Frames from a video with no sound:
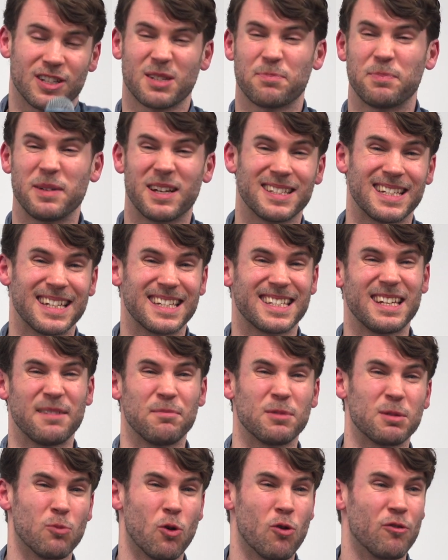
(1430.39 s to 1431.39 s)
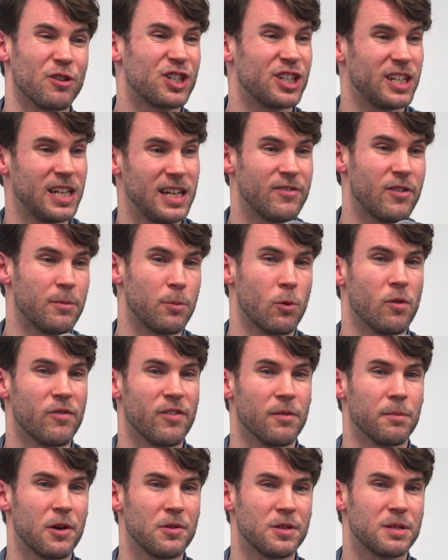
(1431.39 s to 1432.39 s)
just because it seemed more achievable
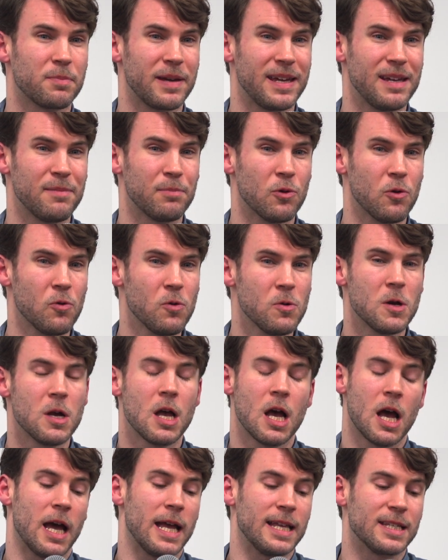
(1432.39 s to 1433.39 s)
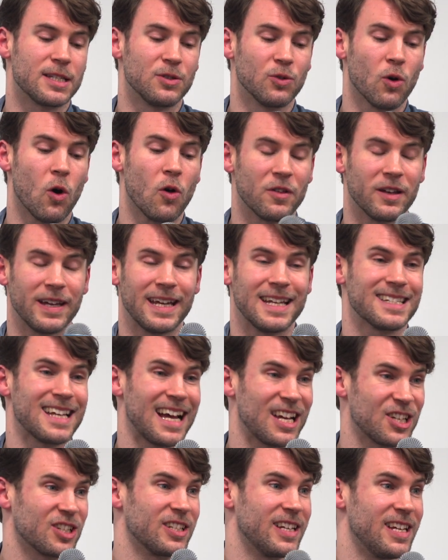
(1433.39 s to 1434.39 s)
for most people. It's not that it's
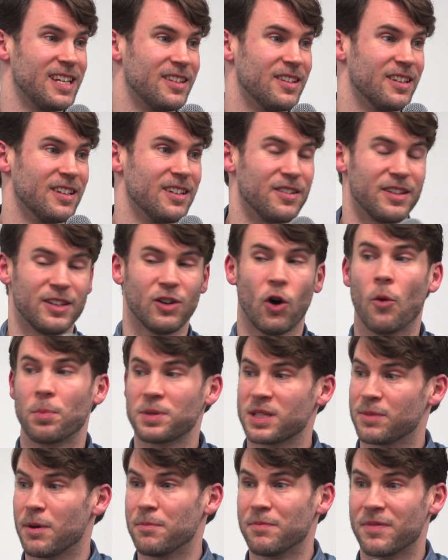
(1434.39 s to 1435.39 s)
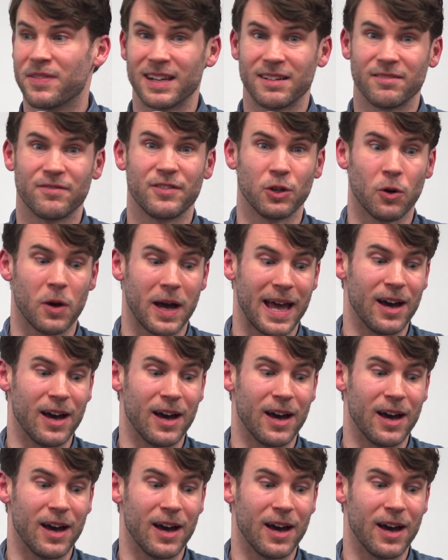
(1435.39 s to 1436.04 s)
actually the optimum thing for your